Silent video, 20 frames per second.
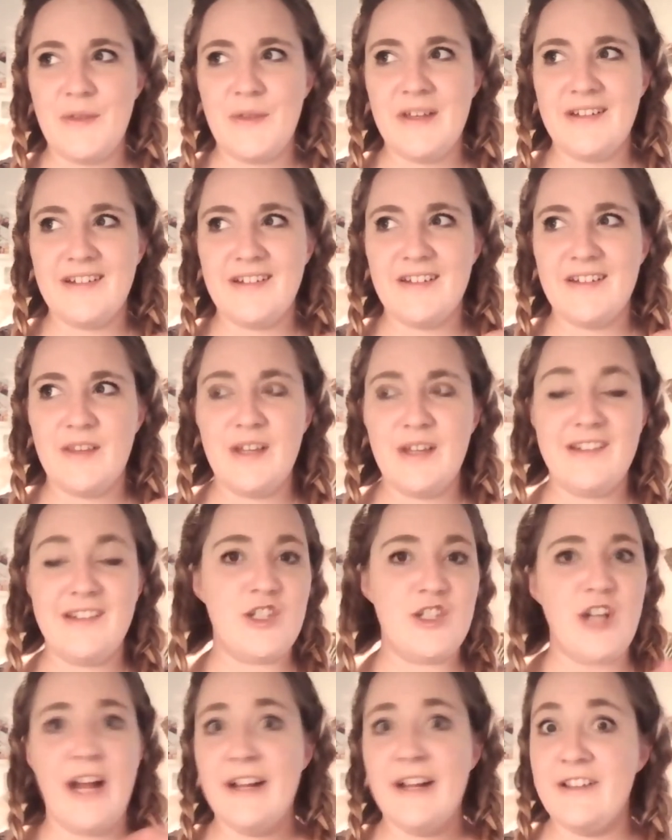this
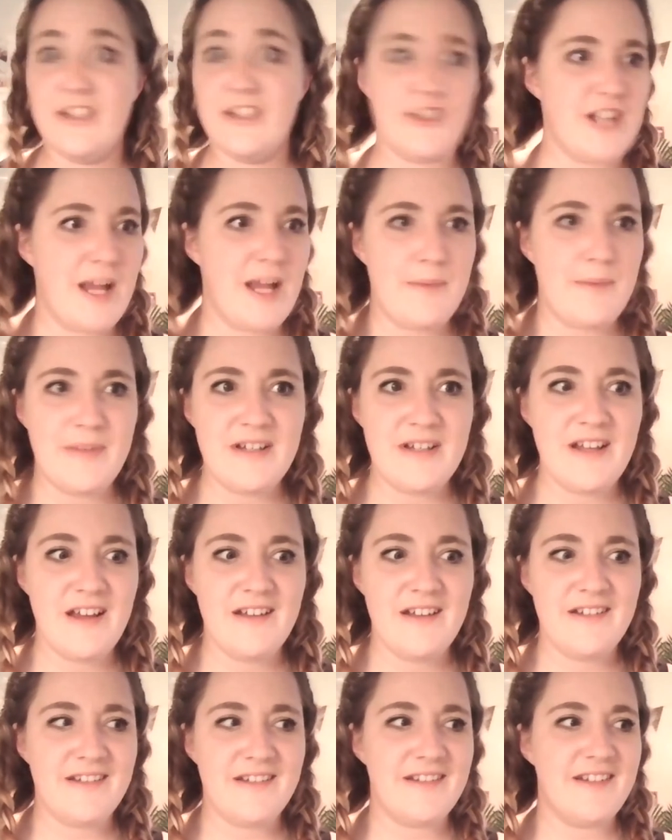childish
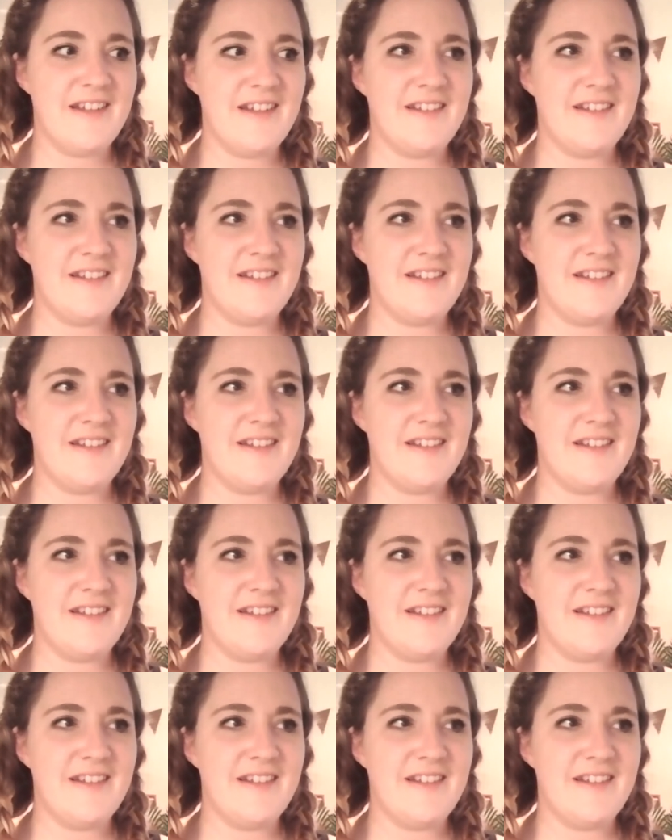happiness,